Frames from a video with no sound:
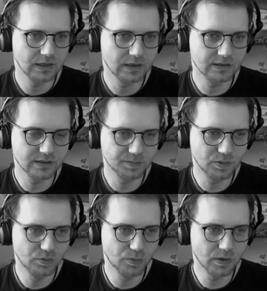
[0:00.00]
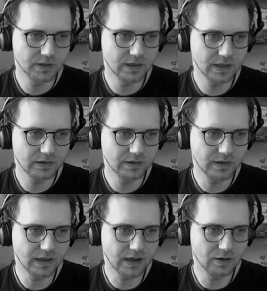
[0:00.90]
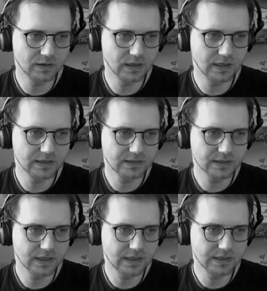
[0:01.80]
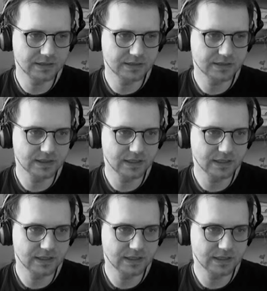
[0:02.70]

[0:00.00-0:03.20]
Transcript: is the blue one and the outlet is